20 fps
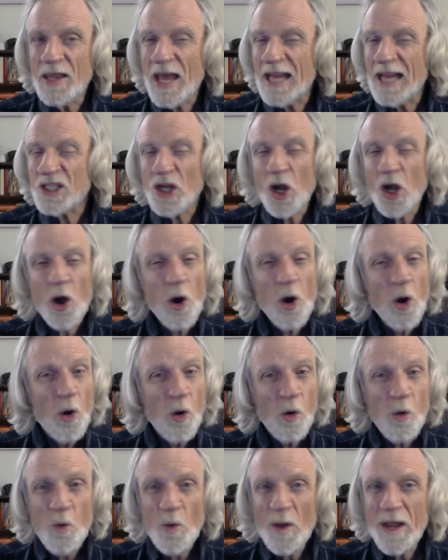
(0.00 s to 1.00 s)
That's
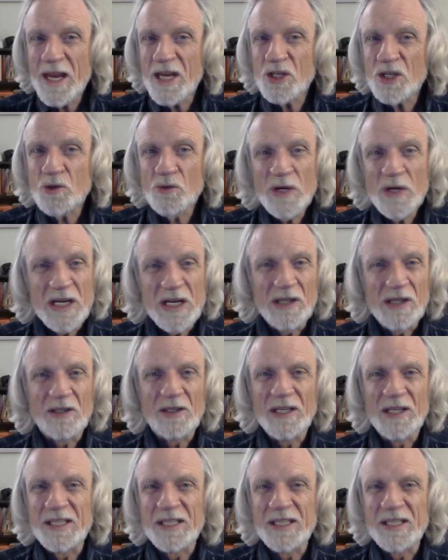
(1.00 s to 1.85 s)
always real.